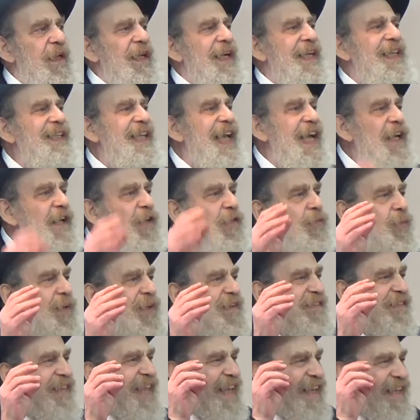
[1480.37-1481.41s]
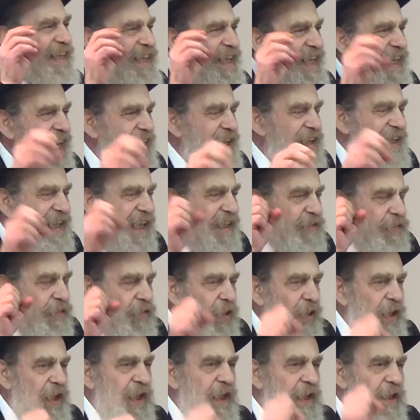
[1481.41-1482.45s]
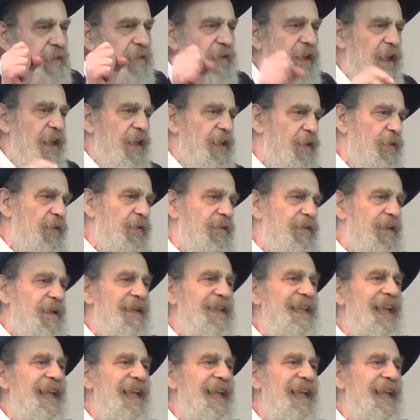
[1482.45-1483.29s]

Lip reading: And that is what's Elokein, that's Koichi V'Chiyusi.